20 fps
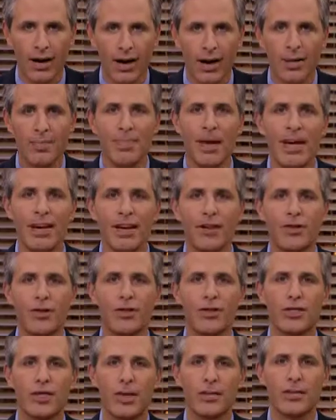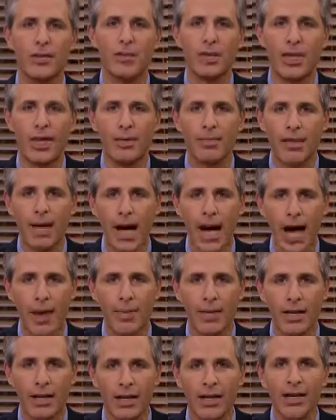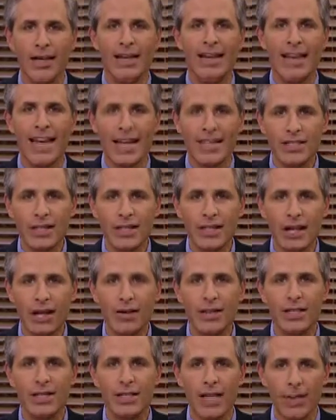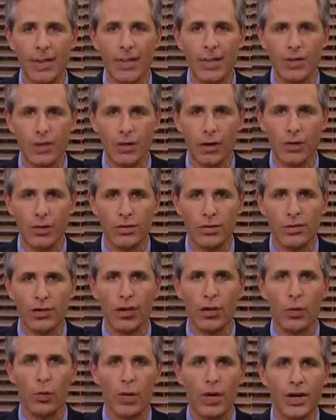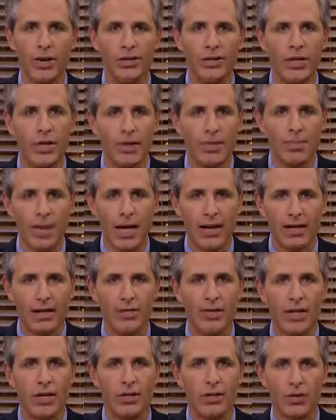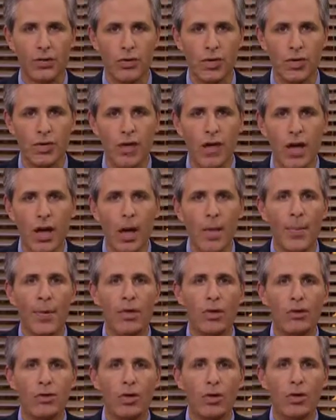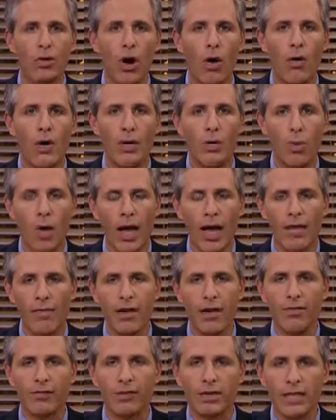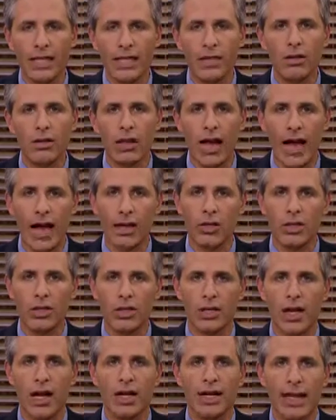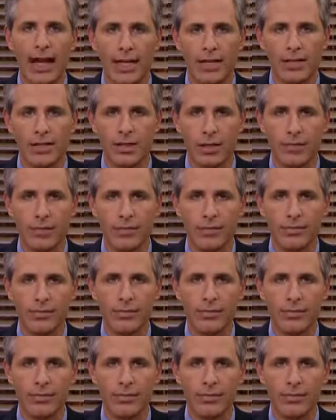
Unpaid internships have become common, necessary stepping stones to careers in competitive industries. But there's a growing wave of legal action against them.